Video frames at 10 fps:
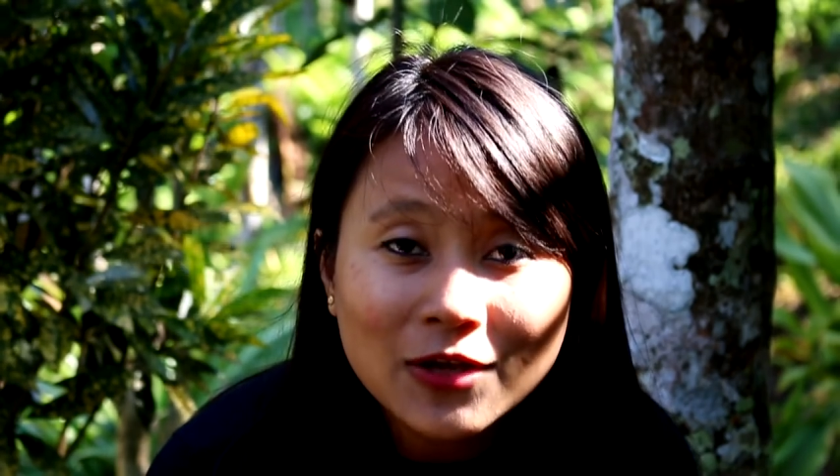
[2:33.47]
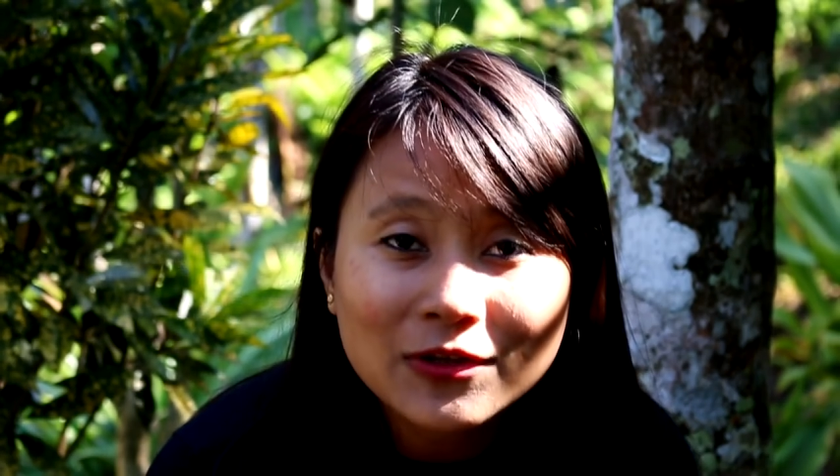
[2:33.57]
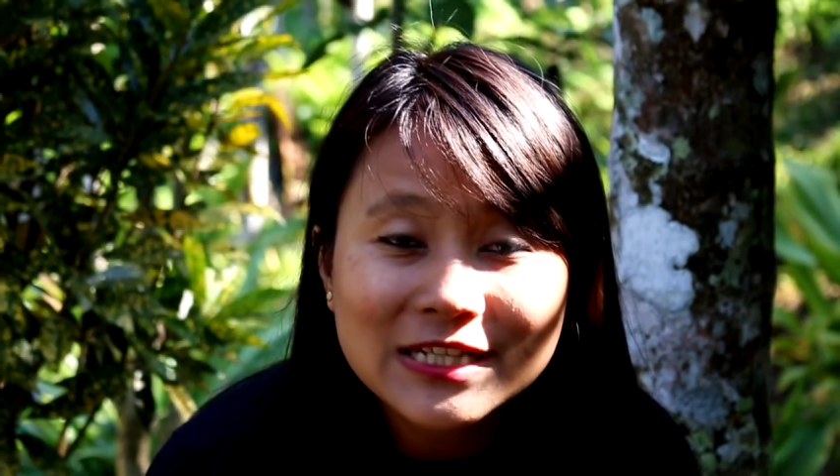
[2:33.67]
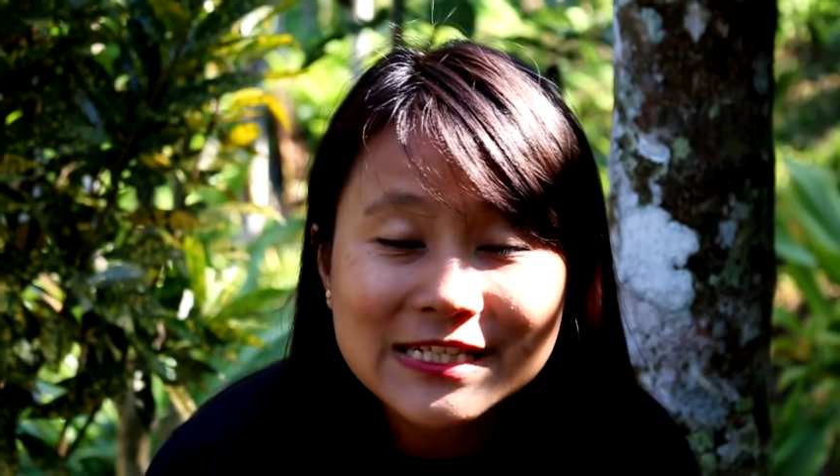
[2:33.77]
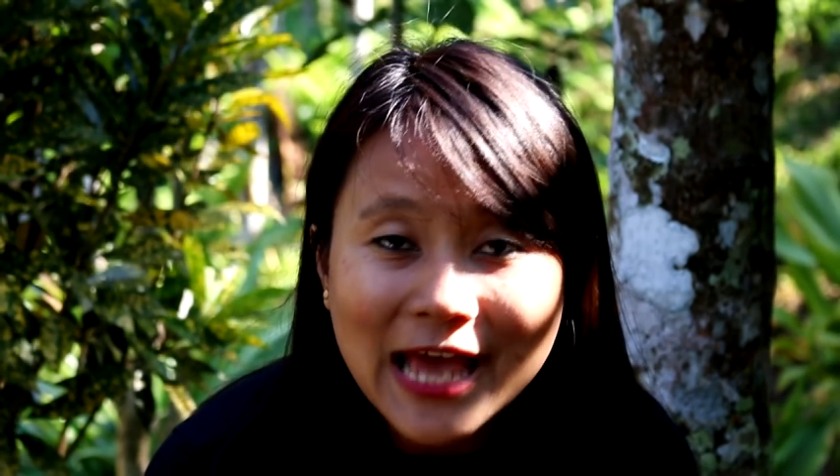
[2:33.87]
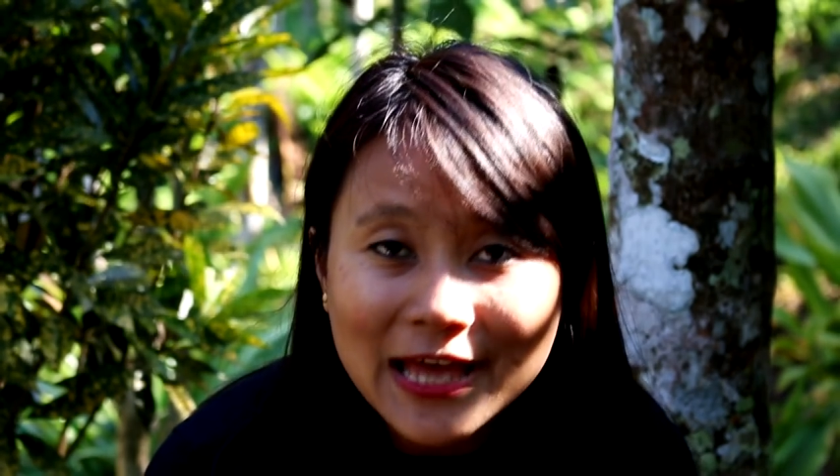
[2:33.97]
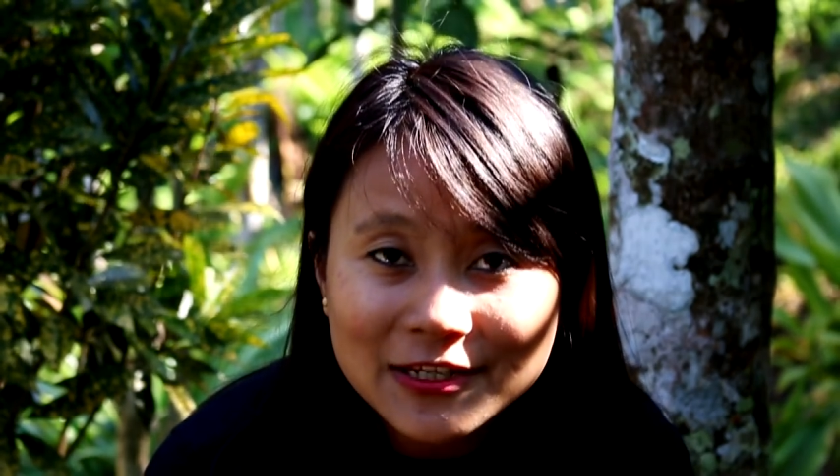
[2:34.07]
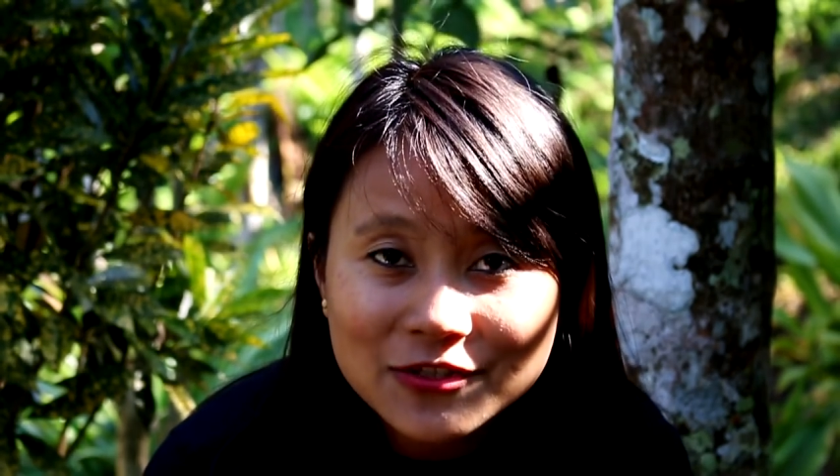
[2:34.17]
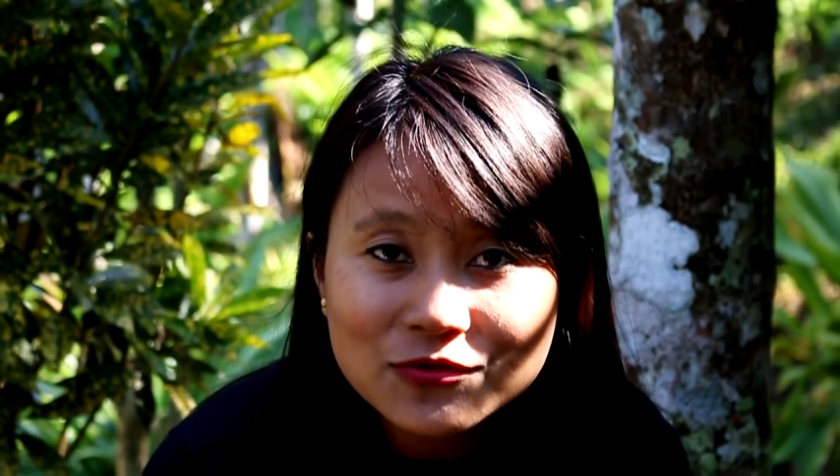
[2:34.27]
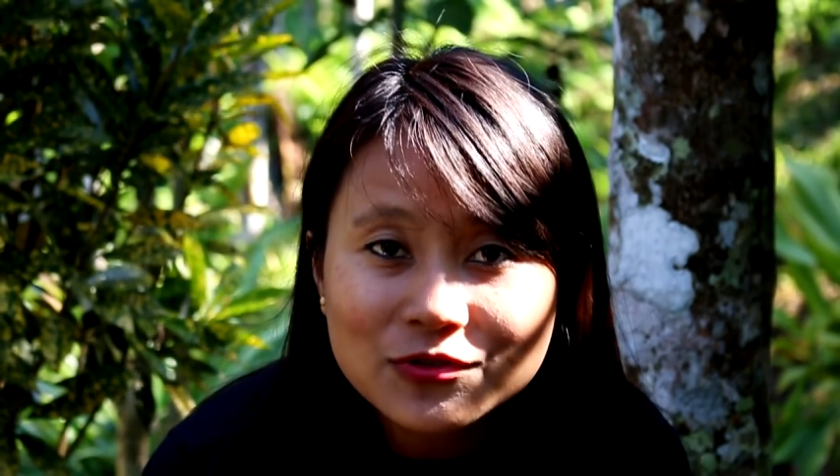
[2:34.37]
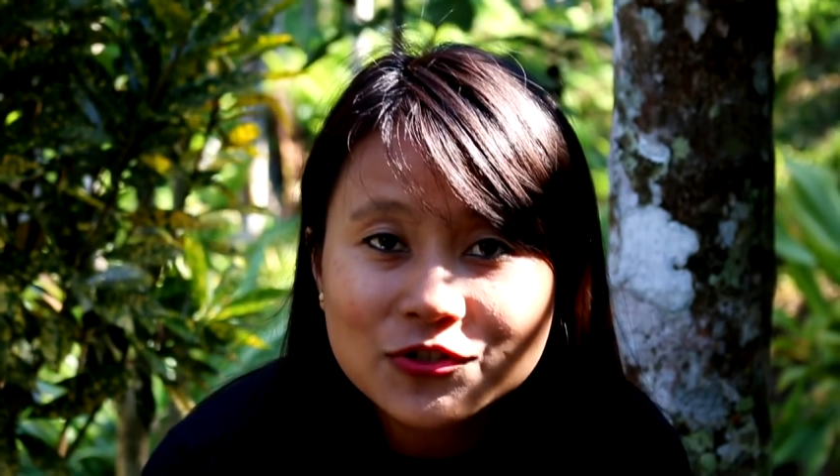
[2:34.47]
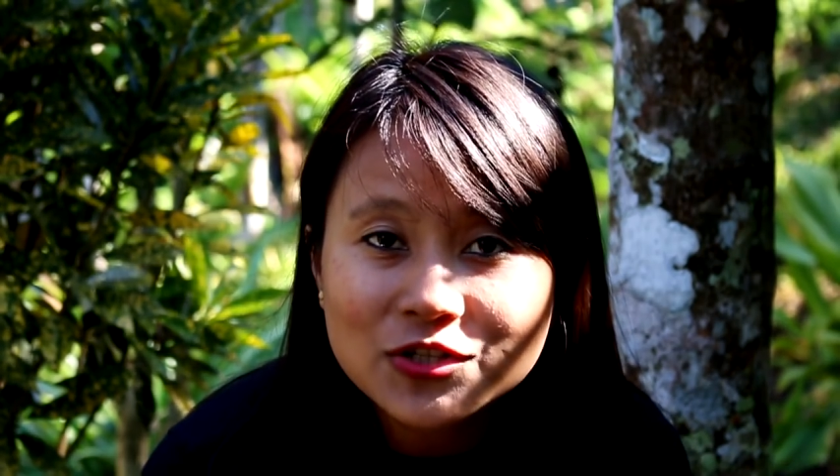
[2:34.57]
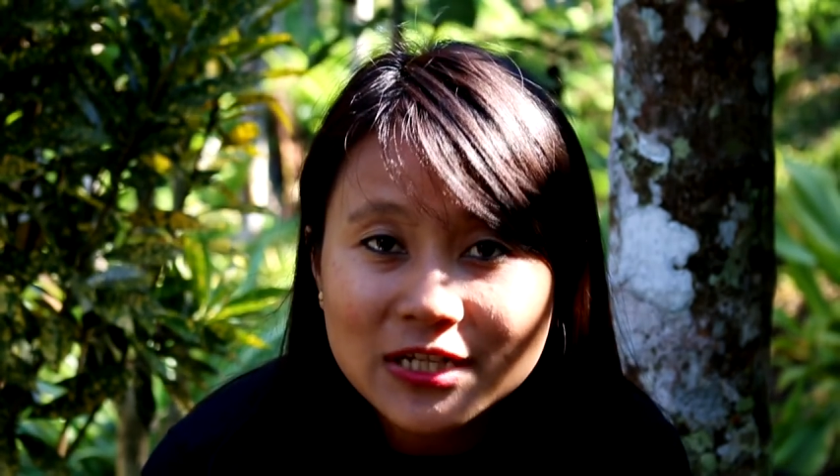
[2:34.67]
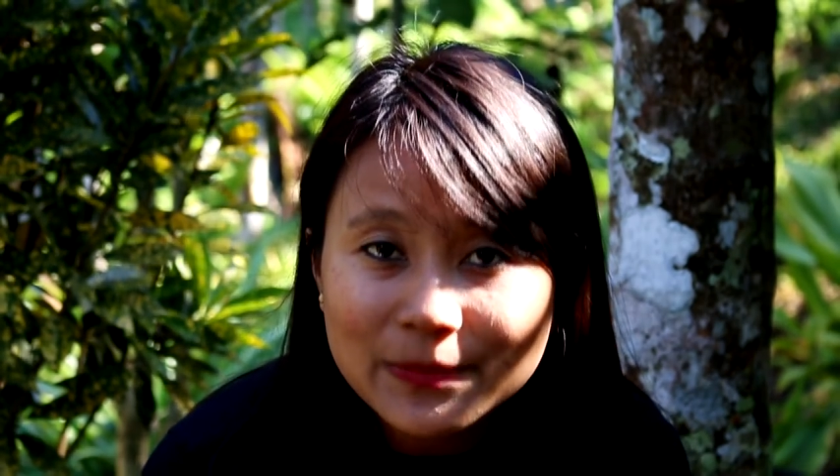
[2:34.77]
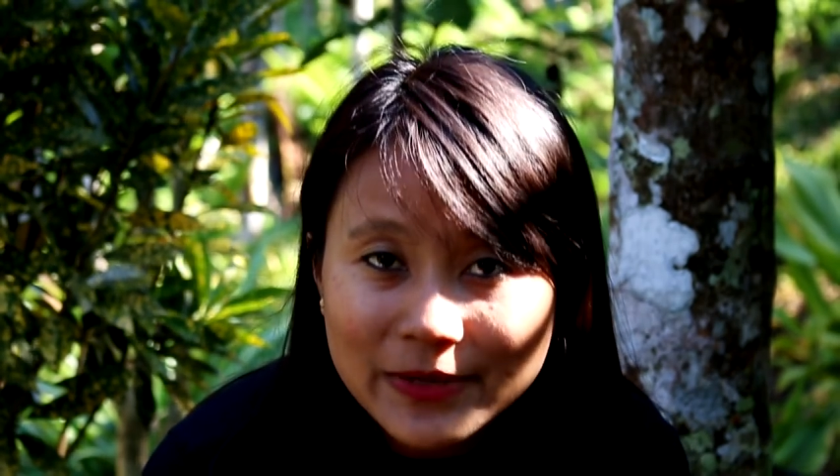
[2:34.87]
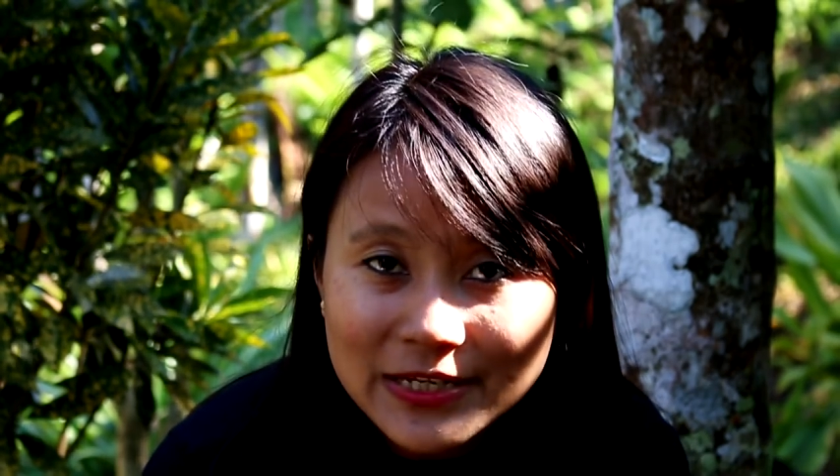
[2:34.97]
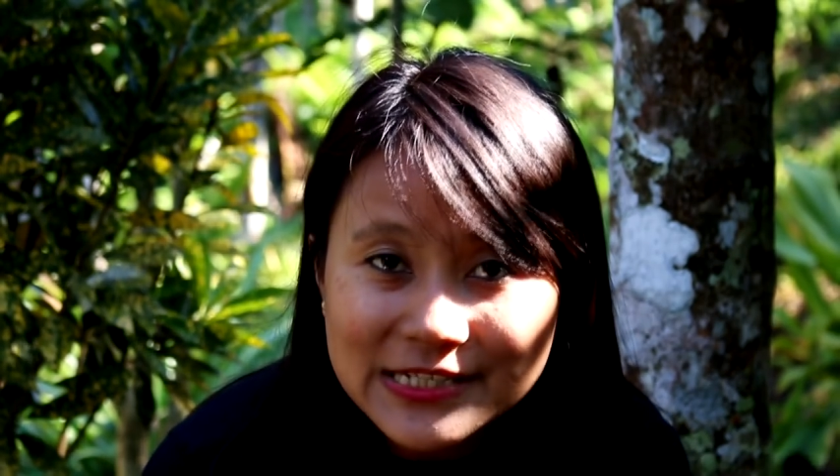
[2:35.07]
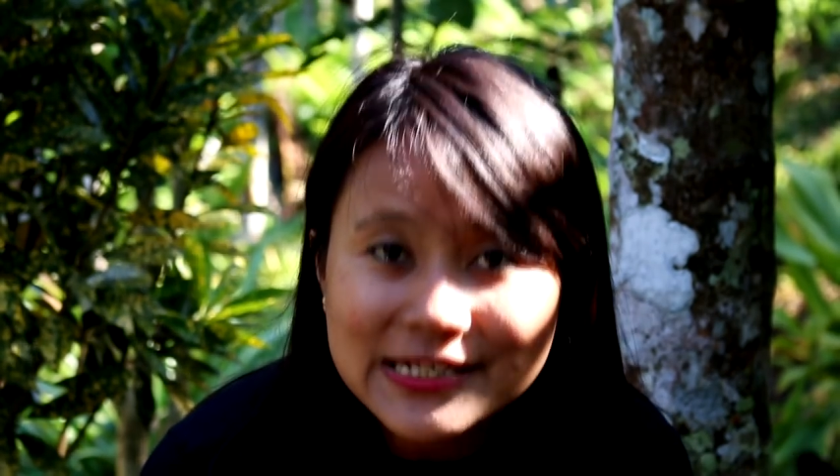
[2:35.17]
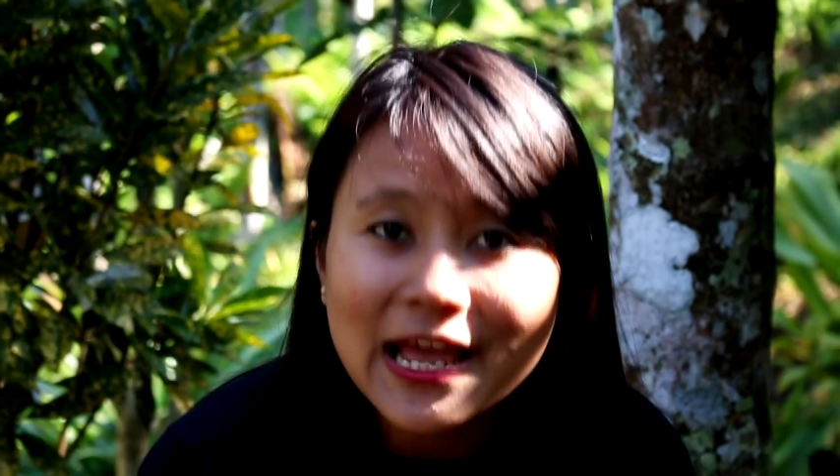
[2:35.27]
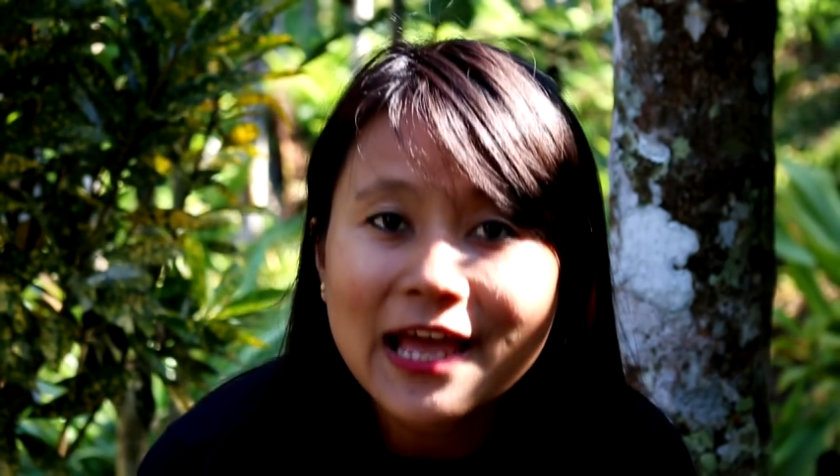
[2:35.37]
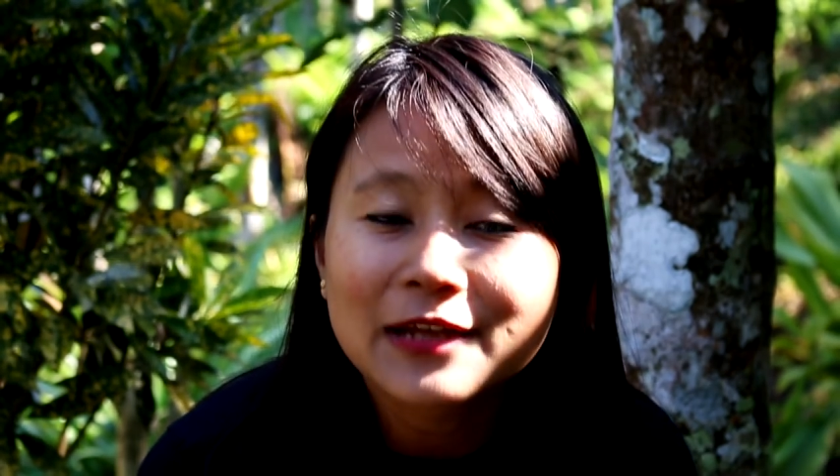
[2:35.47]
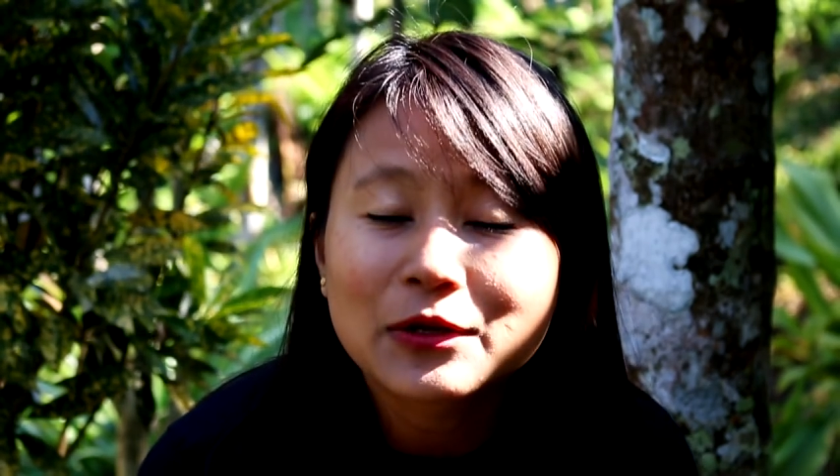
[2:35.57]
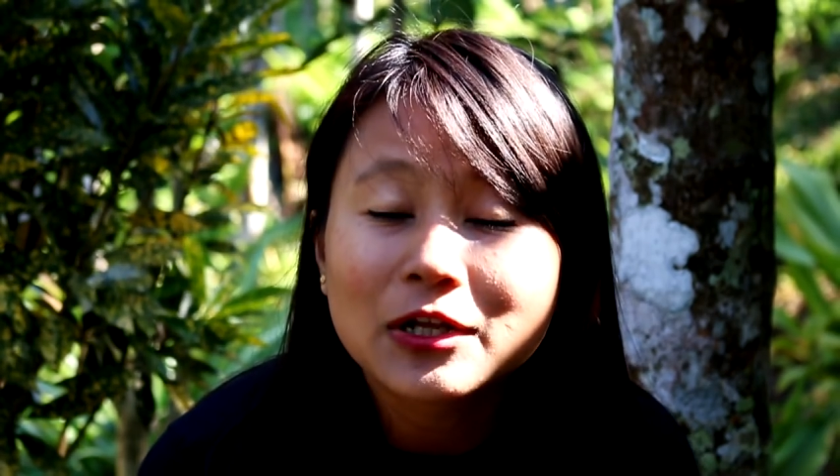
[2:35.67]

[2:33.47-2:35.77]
Now let's add it to the chili paste and